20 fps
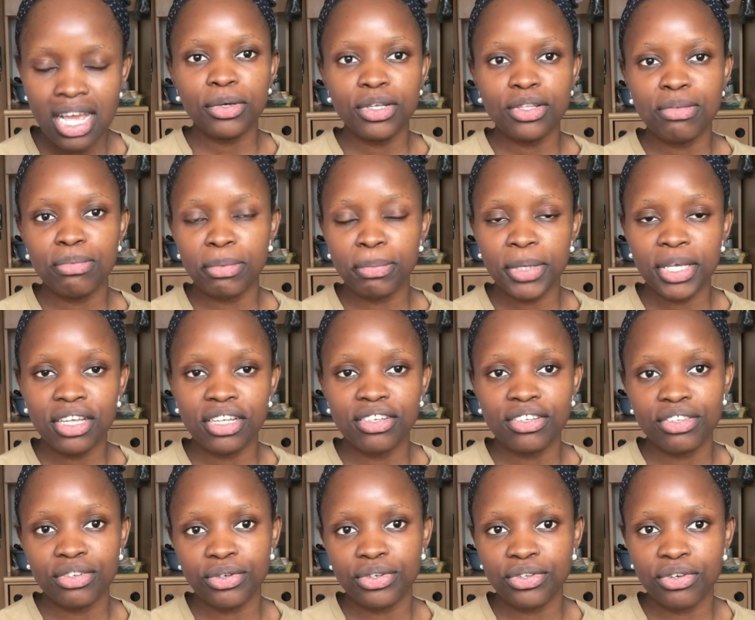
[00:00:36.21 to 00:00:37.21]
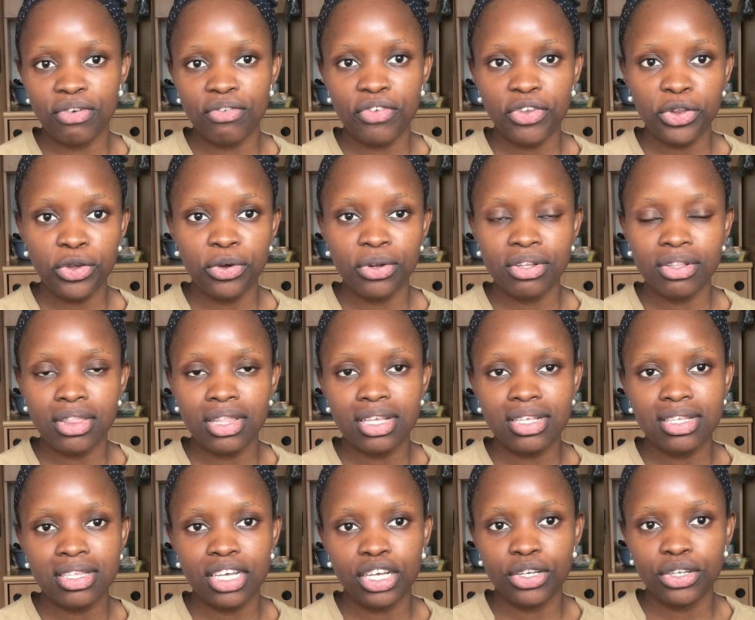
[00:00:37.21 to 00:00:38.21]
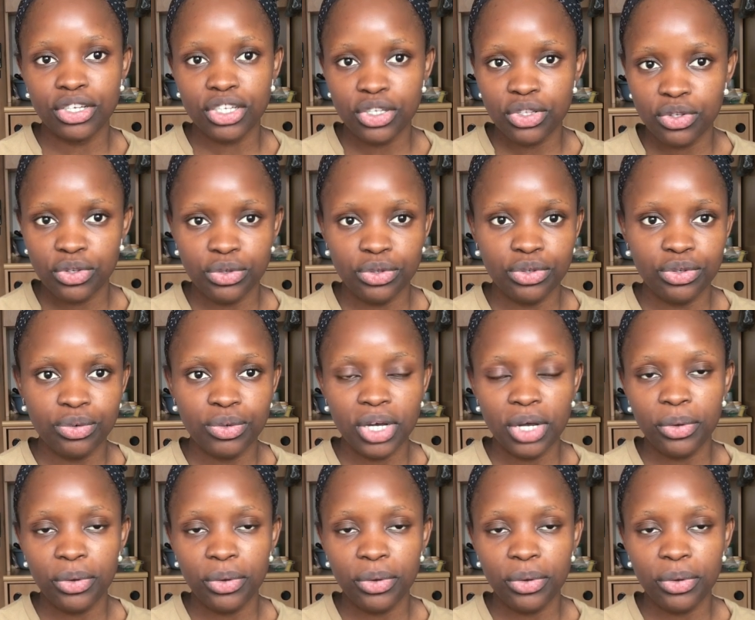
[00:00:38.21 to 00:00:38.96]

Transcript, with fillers: I'm going to be making a series of video on the things that you need to do,